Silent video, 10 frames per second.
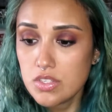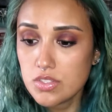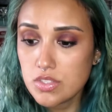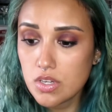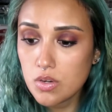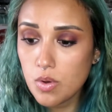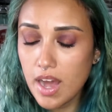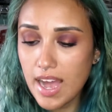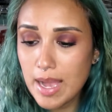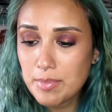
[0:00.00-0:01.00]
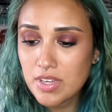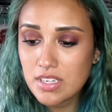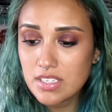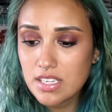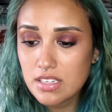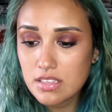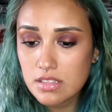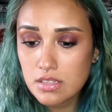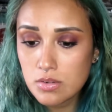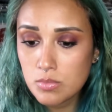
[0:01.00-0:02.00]
So I'm going to get a
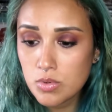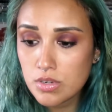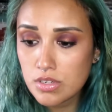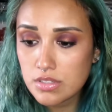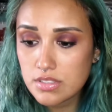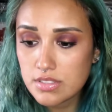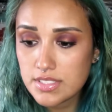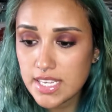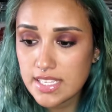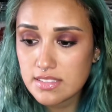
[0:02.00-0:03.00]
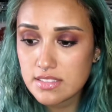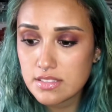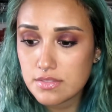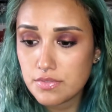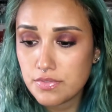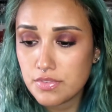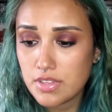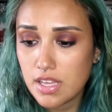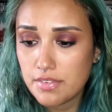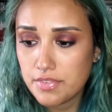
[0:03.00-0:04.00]
little more dense,
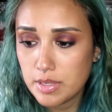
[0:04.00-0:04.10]
fluffy